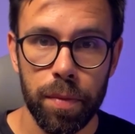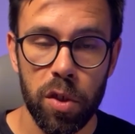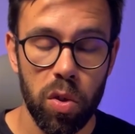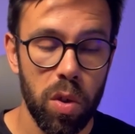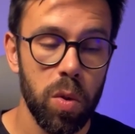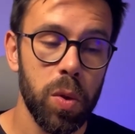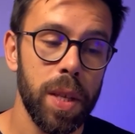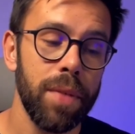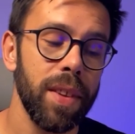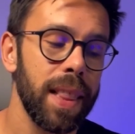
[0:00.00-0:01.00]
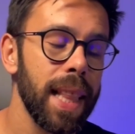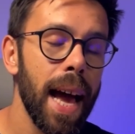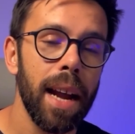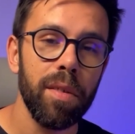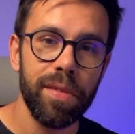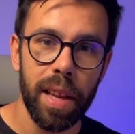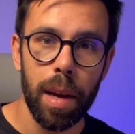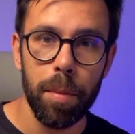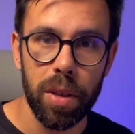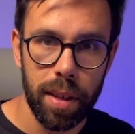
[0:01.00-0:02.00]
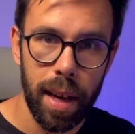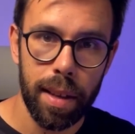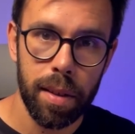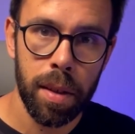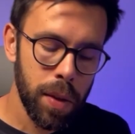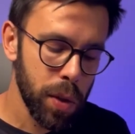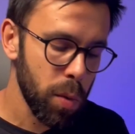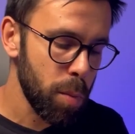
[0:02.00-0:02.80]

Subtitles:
So you'll save a lot of time on that. So